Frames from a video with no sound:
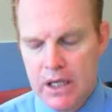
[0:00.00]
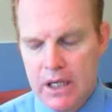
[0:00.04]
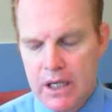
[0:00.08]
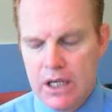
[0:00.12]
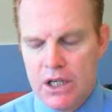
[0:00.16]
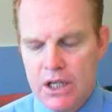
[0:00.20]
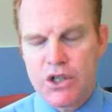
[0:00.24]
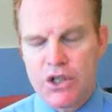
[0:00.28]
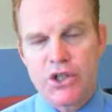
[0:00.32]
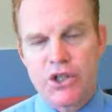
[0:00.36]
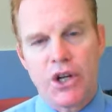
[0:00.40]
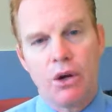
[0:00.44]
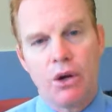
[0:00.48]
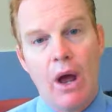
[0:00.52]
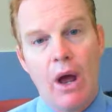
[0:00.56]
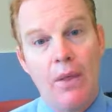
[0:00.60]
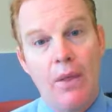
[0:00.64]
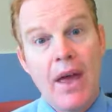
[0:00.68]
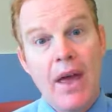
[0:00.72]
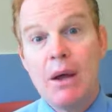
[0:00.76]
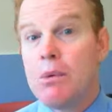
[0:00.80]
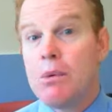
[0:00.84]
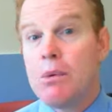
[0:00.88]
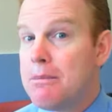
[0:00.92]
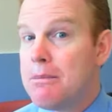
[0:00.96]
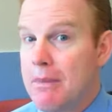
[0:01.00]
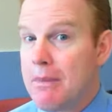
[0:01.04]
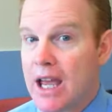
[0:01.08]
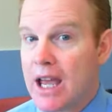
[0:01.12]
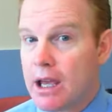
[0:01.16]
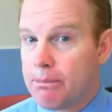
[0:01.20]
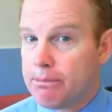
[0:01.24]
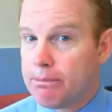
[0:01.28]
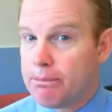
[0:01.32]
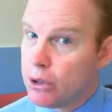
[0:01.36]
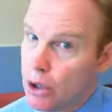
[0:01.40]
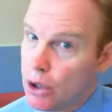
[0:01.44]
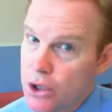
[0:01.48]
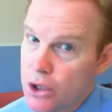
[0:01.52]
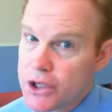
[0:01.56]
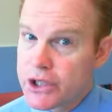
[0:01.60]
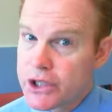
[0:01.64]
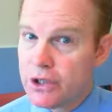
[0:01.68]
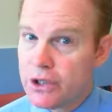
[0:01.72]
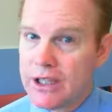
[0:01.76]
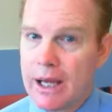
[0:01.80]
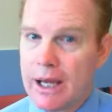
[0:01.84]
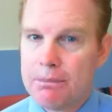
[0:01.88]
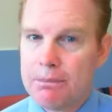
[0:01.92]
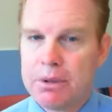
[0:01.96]
So, and then we make a
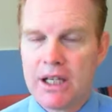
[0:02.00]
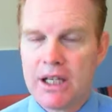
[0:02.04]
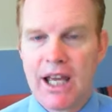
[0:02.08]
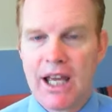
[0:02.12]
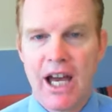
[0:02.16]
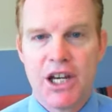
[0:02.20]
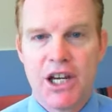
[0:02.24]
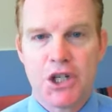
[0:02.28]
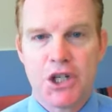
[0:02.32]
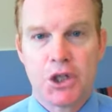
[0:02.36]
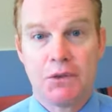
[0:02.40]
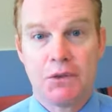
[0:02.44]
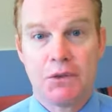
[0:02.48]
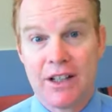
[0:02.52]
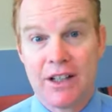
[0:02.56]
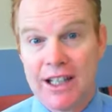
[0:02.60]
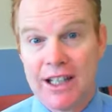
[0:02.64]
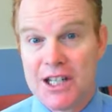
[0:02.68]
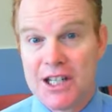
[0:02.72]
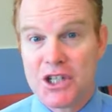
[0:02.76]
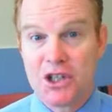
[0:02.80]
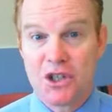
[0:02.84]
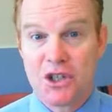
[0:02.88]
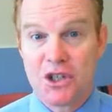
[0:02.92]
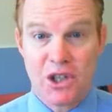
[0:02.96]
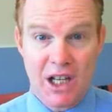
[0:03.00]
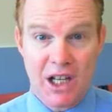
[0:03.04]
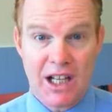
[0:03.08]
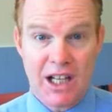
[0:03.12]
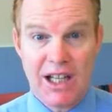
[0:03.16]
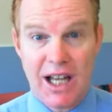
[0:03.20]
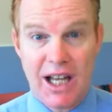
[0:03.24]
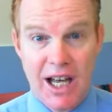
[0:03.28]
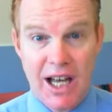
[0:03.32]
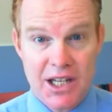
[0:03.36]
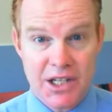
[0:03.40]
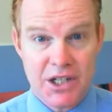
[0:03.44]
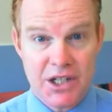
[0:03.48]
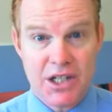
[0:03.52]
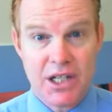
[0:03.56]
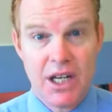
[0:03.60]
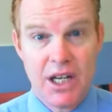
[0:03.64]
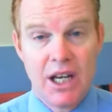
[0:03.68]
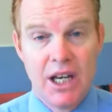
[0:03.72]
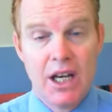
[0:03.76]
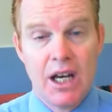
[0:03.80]
personal application of the lesson to the class